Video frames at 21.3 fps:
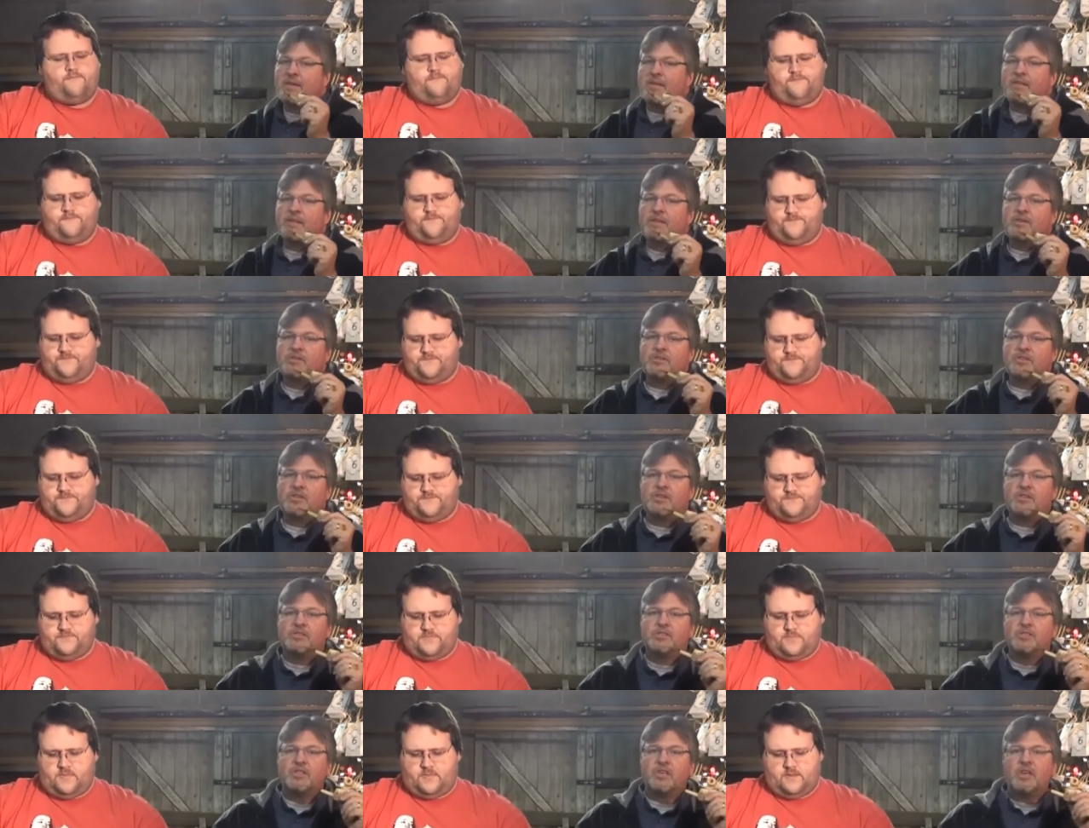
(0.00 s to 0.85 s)
Speaker 1: This
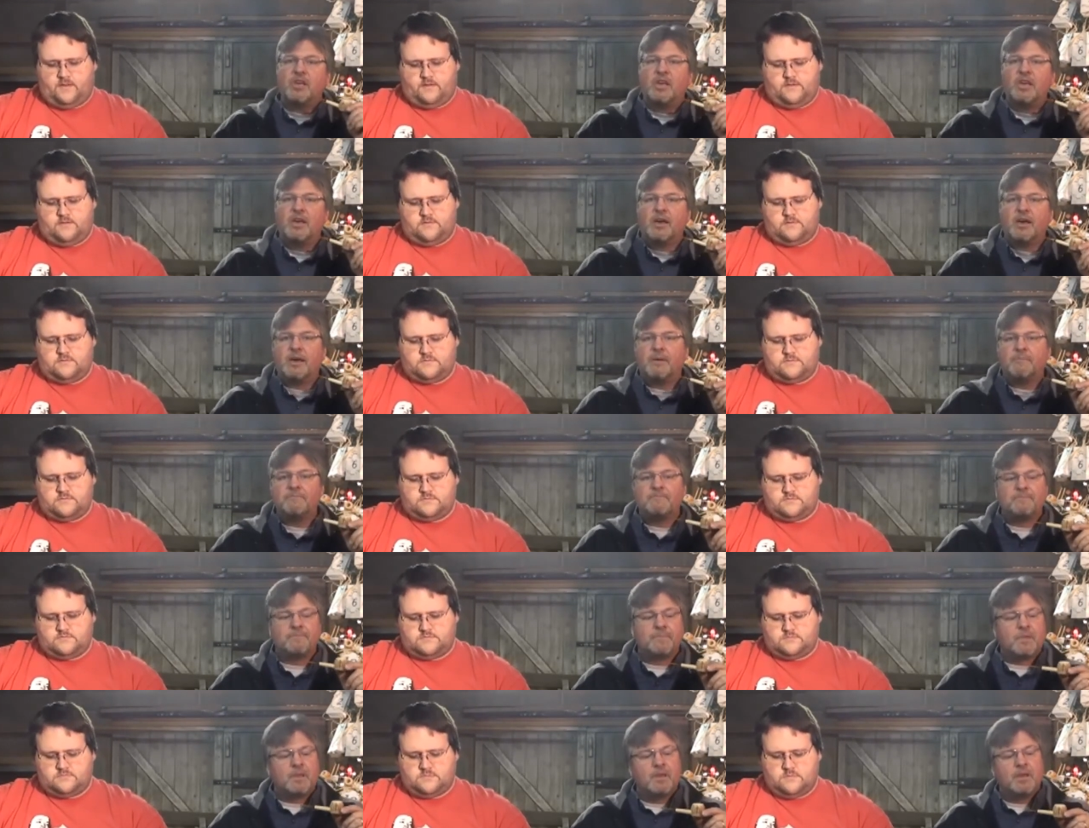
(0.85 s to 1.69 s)
is the um,
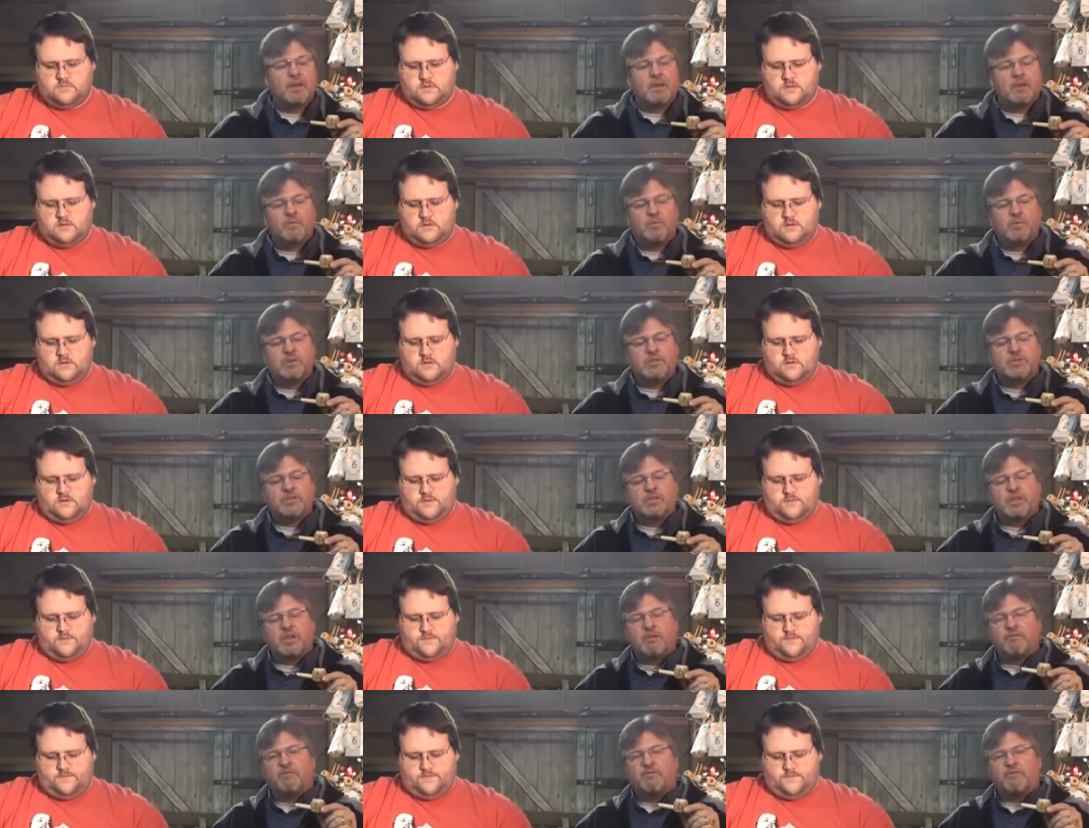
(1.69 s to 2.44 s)
well. This is the